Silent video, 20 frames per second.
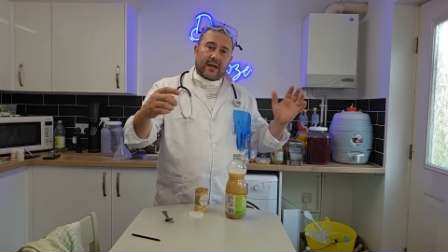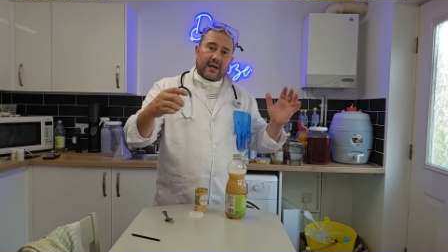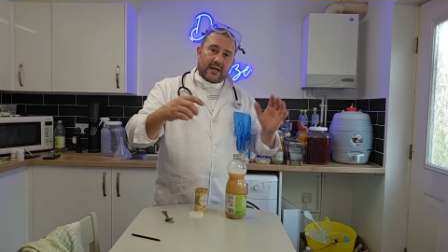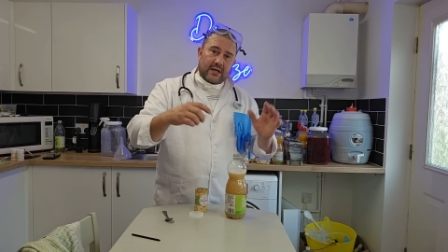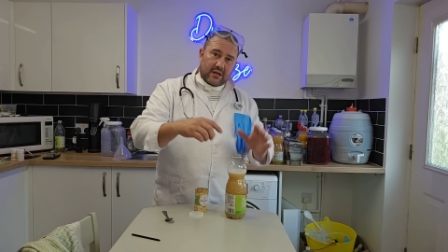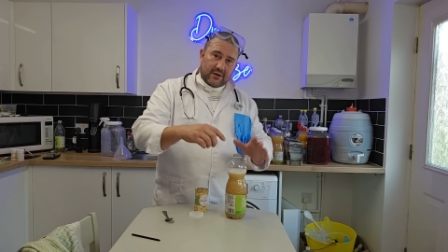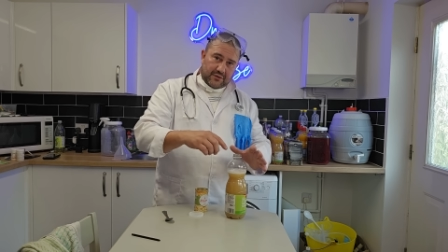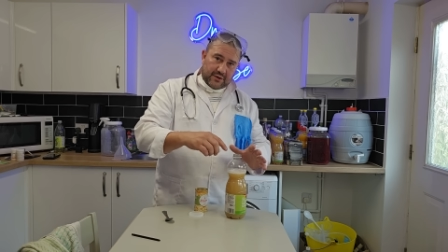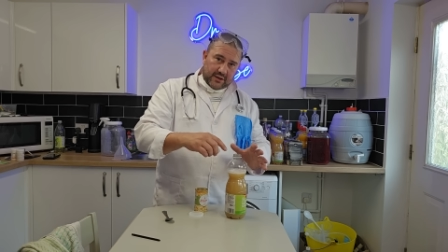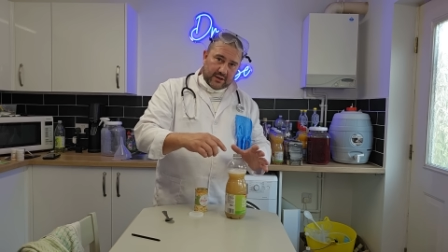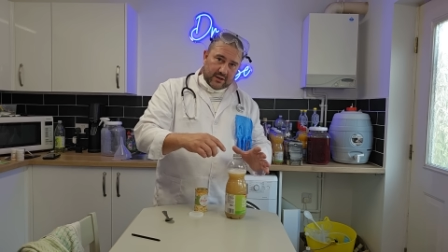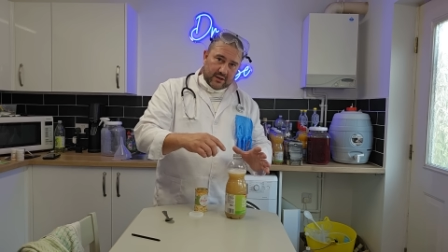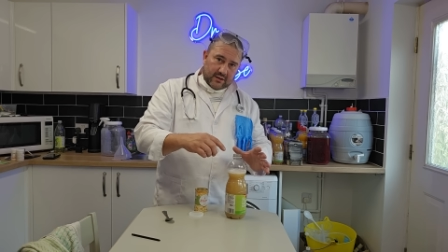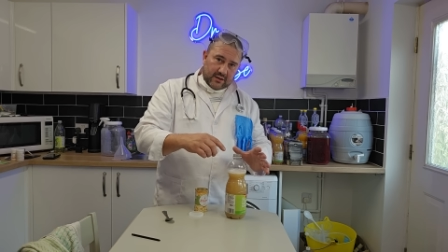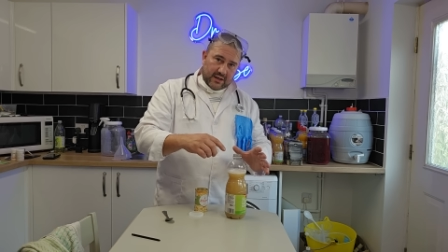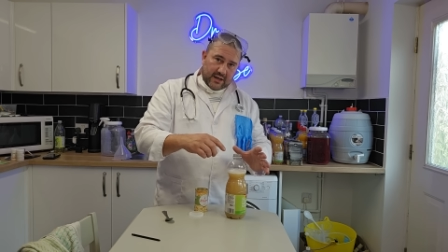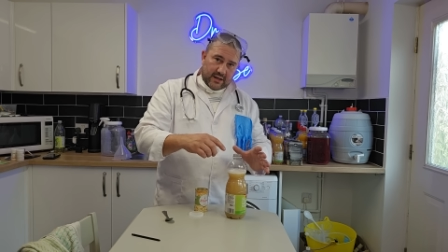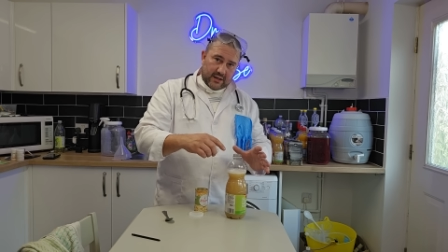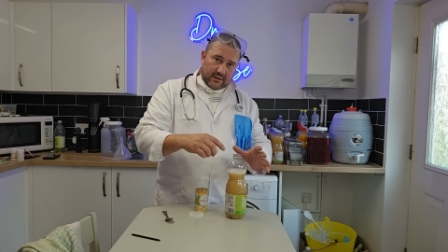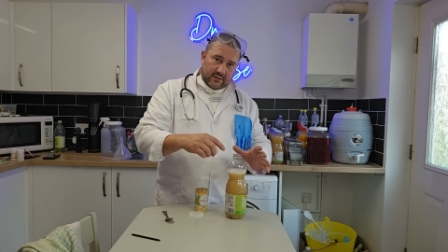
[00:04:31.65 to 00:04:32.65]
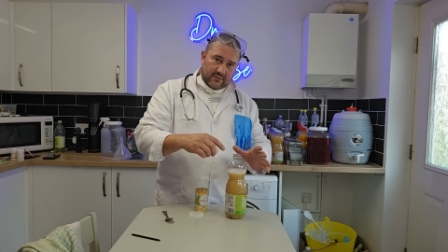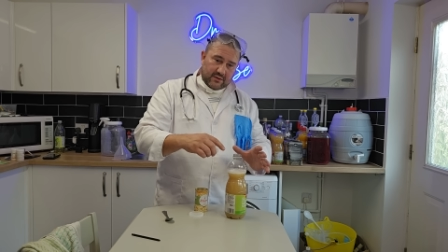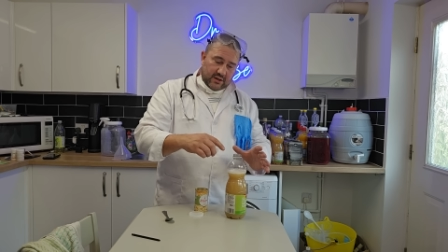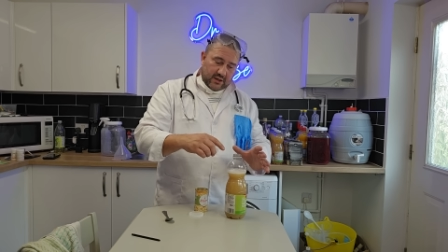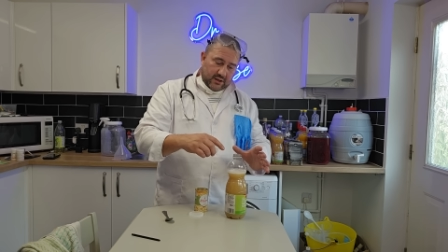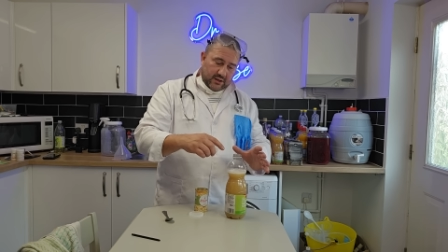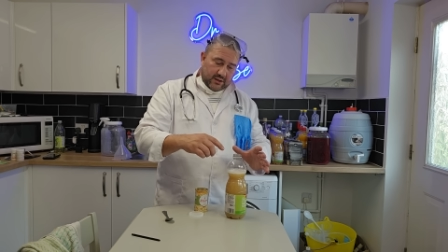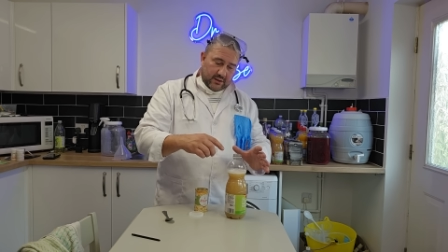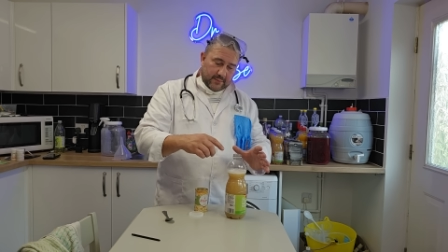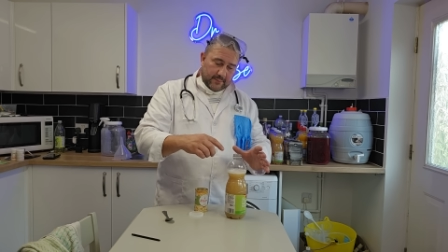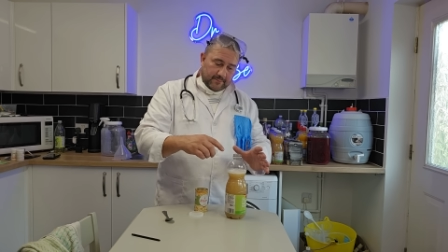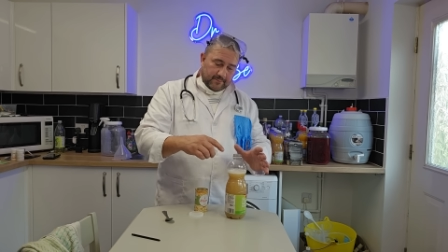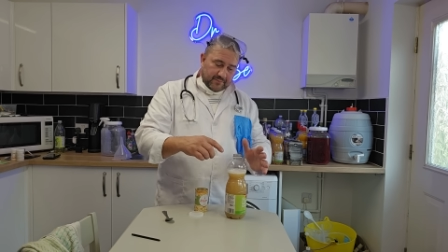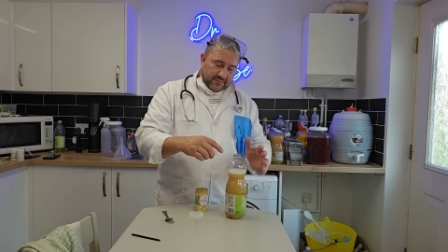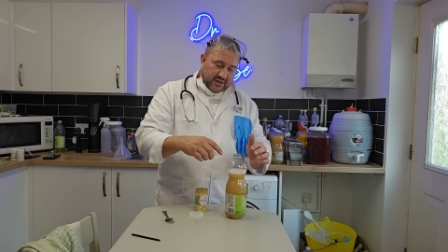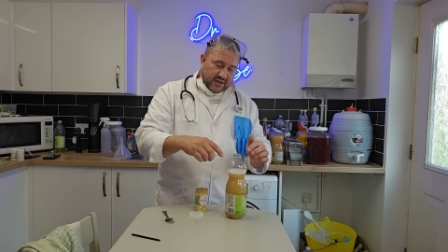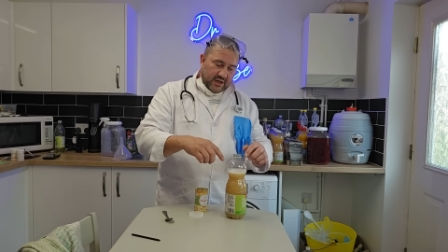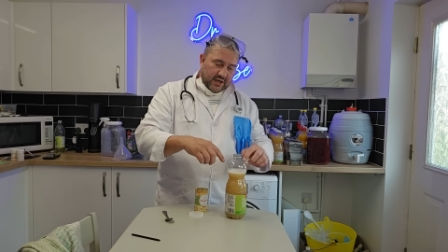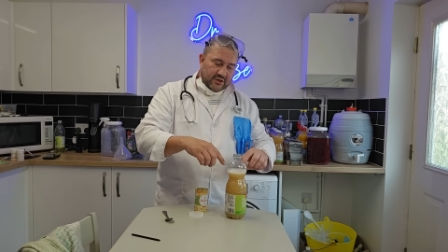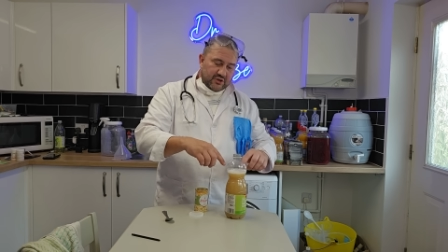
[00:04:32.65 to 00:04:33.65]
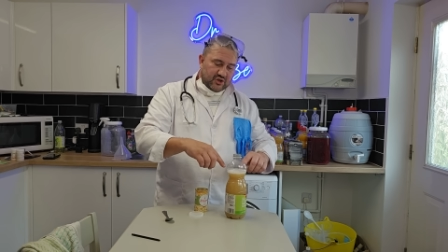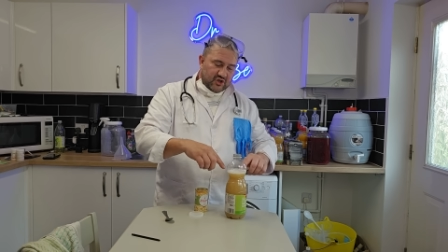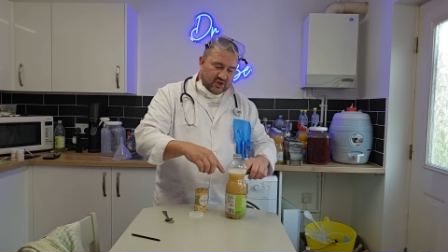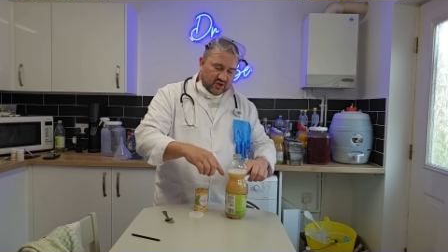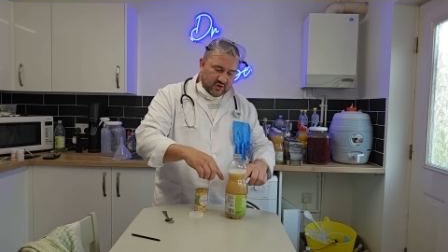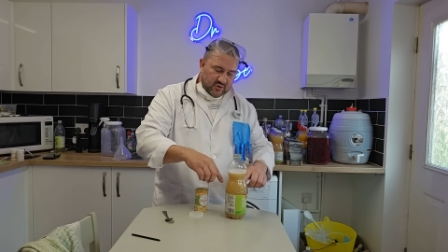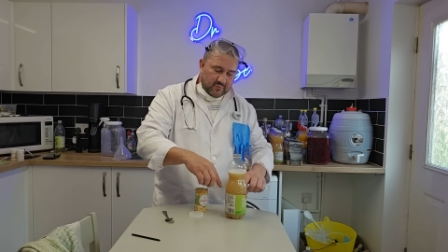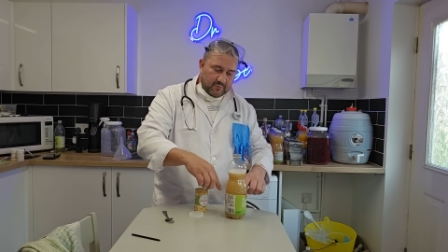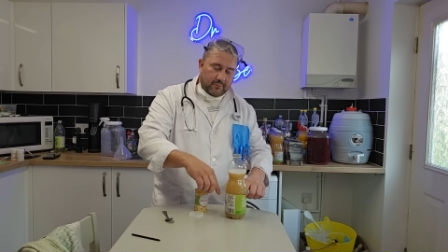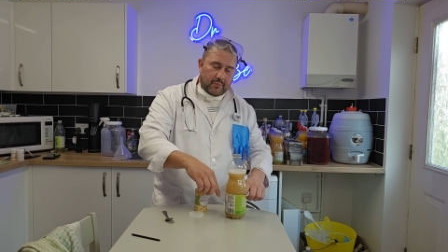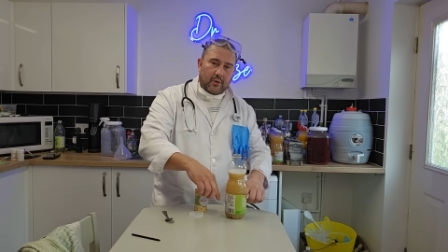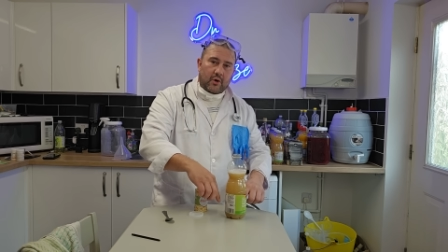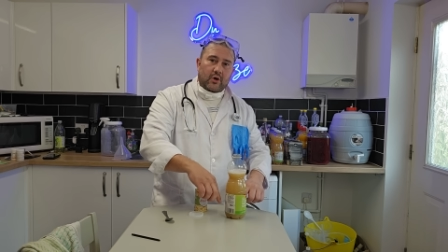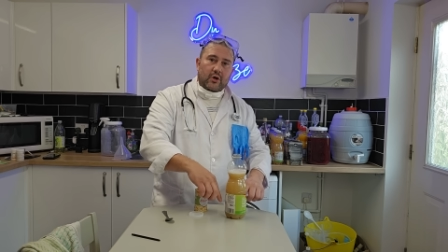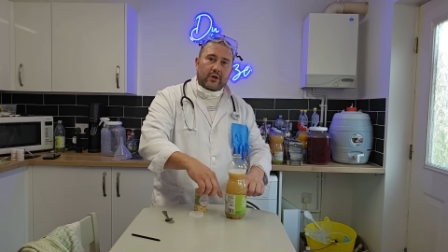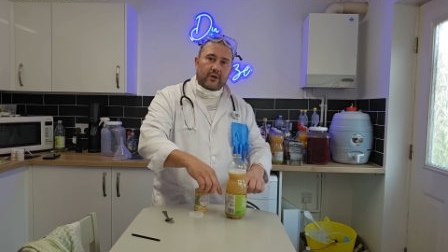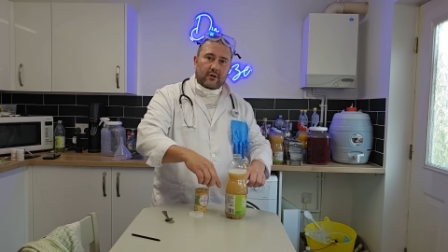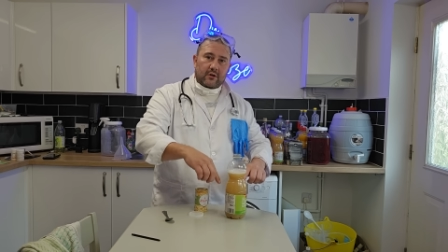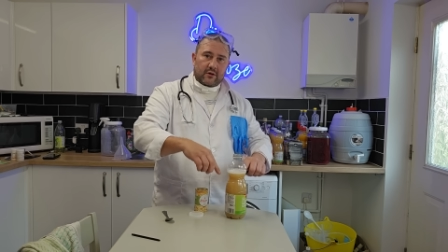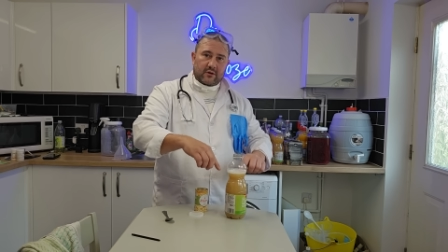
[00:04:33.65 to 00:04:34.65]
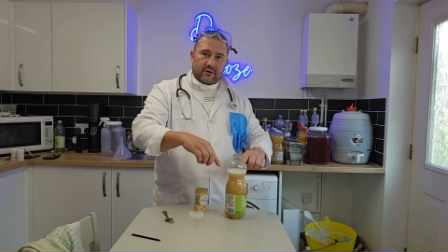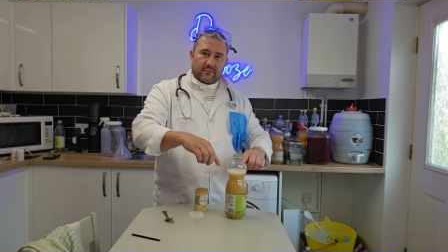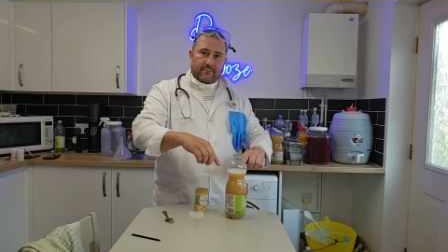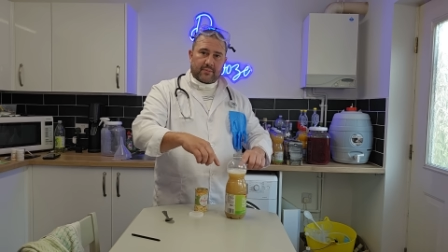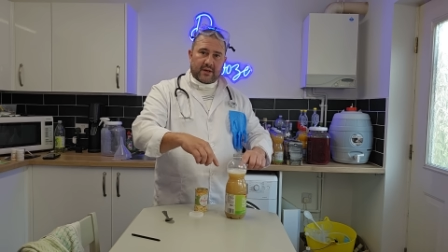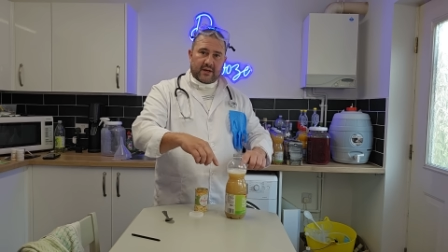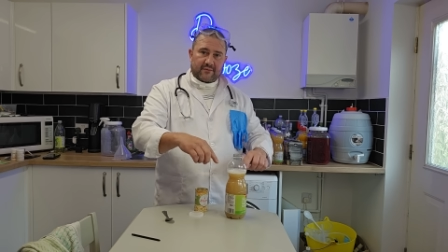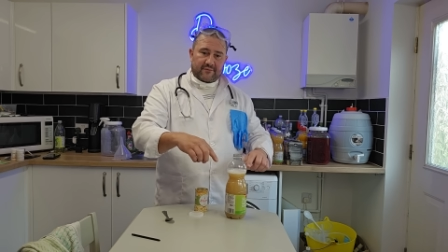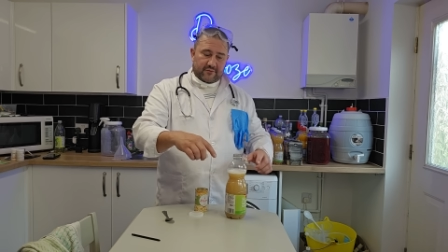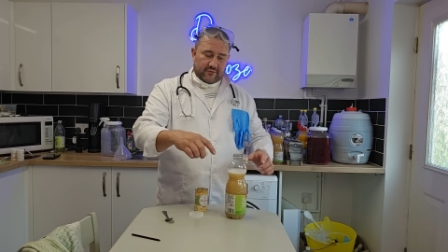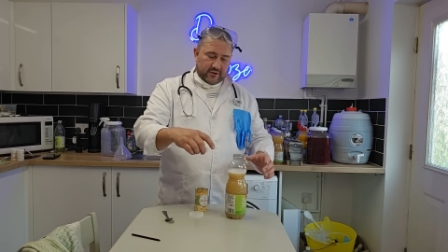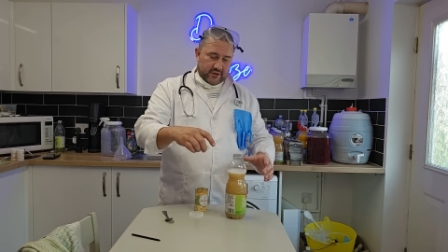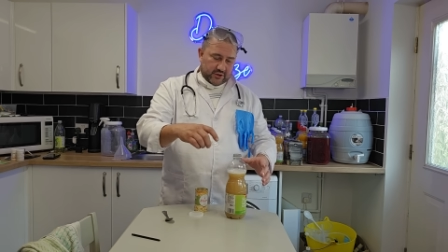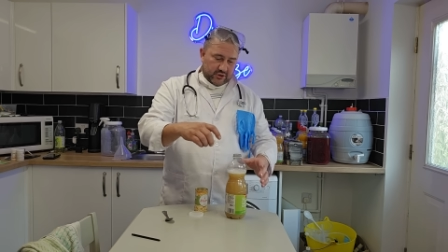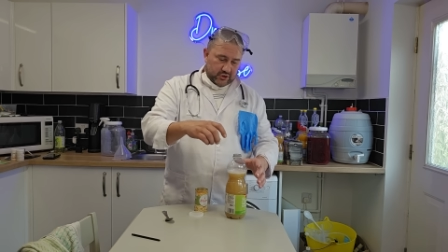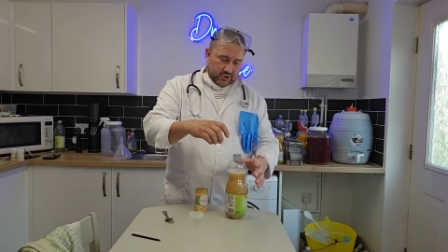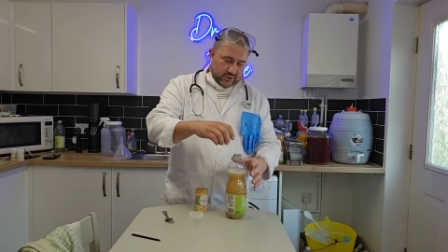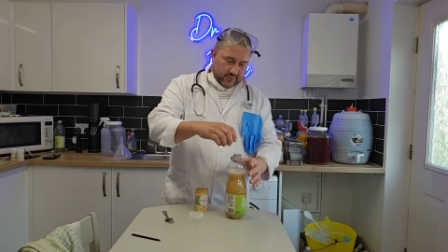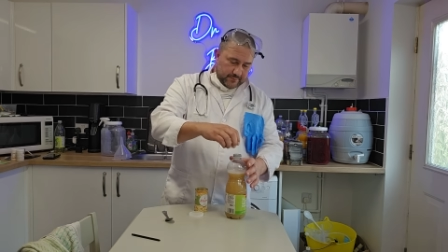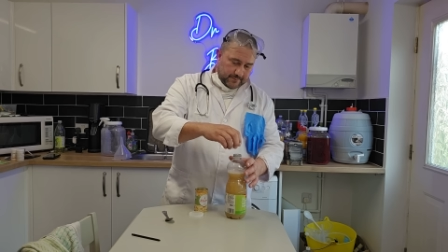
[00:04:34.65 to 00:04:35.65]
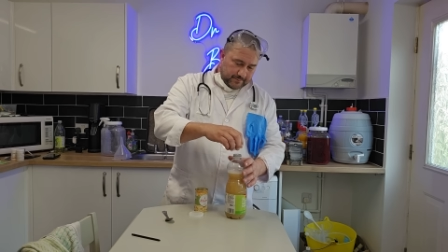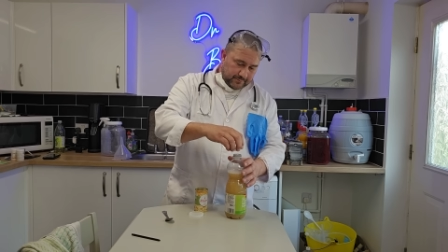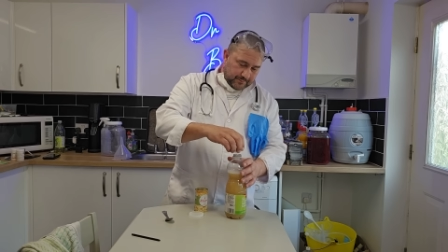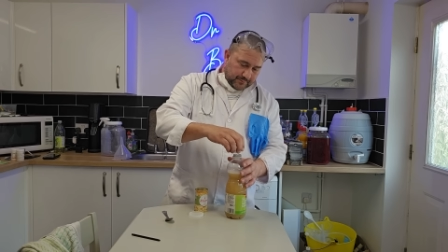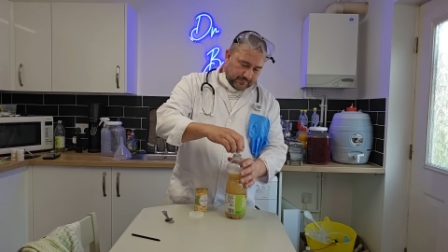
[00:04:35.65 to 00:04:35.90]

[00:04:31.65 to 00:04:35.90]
anything can get in there and spoil the beverage.